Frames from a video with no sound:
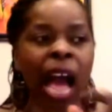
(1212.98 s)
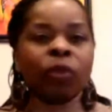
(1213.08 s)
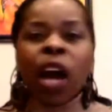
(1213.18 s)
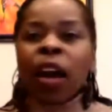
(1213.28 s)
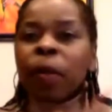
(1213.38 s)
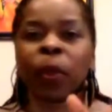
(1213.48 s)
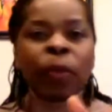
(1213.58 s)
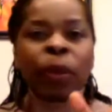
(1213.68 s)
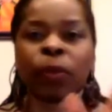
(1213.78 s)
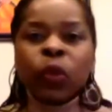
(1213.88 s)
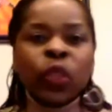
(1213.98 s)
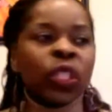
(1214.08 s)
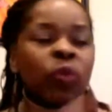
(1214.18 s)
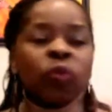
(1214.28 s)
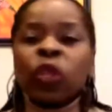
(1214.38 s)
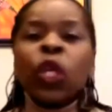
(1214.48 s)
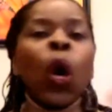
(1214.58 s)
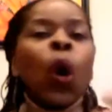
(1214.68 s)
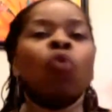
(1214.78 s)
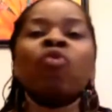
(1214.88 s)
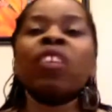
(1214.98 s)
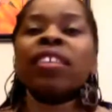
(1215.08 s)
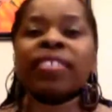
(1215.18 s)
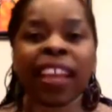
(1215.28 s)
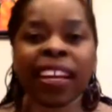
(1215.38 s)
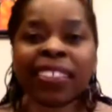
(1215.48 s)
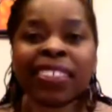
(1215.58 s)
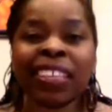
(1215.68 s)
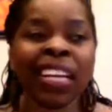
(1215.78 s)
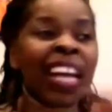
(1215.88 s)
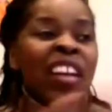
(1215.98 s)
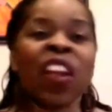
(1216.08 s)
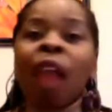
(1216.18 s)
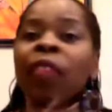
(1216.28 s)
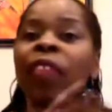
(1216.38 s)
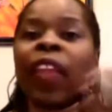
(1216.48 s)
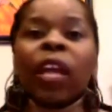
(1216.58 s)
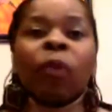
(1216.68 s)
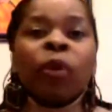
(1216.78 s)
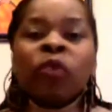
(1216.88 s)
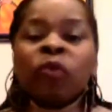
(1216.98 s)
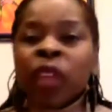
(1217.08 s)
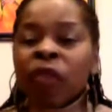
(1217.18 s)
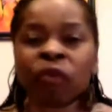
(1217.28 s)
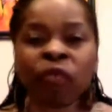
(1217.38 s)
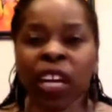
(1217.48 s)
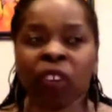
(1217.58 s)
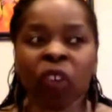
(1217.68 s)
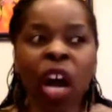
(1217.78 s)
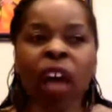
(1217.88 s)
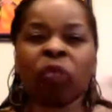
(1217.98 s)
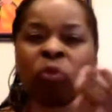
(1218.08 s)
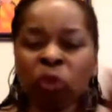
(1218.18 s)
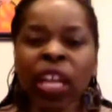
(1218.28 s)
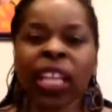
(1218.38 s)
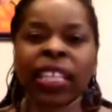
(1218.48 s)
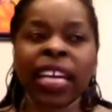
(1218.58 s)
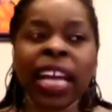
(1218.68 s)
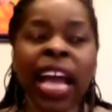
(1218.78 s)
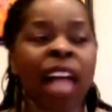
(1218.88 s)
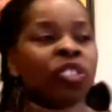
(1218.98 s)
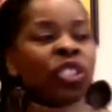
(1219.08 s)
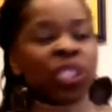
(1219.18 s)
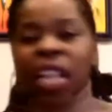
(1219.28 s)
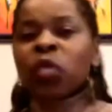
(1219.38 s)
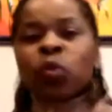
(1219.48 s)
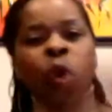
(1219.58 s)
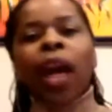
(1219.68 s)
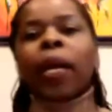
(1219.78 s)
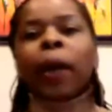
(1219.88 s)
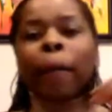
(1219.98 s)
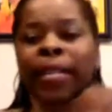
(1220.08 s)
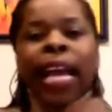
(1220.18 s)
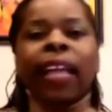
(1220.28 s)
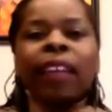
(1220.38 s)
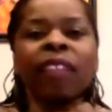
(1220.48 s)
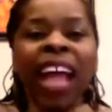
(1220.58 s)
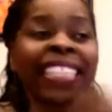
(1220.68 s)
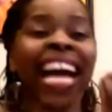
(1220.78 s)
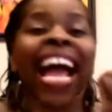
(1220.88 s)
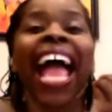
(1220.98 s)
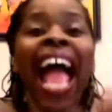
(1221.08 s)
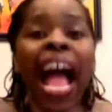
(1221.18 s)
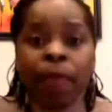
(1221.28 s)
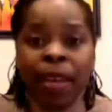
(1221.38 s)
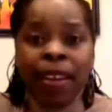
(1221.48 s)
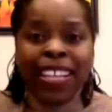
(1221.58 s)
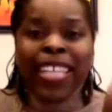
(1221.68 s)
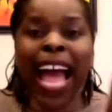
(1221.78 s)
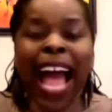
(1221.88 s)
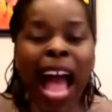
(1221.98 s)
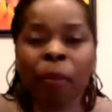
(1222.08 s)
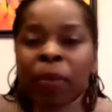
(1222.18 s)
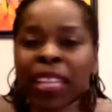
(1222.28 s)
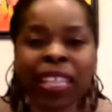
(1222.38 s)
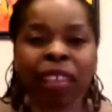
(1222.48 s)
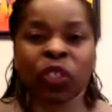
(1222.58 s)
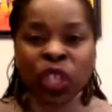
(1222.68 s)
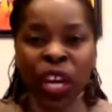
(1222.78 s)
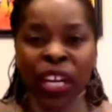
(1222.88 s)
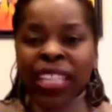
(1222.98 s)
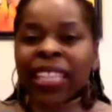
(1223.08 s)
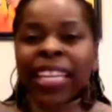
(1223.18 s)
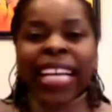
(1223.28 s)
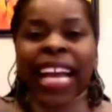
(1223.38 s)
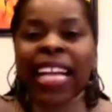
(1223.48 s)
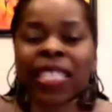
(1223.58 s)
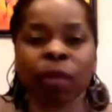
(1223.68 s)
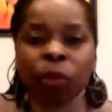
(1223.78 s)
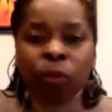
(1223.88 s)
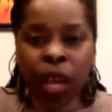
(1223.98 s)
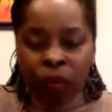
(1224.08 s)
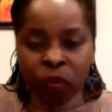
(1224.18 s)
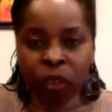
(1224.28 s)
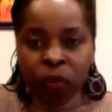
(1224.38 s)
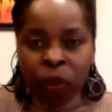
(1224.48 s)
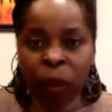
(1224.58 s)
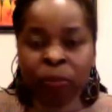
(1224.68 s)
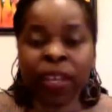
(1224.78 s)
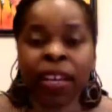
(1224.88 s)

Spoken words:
I'm talking about the people who just, for no reason, nothing that they can put their finger on, really just want to complain. And that's a habit. It's a habit that they started that they can't seem to break free from.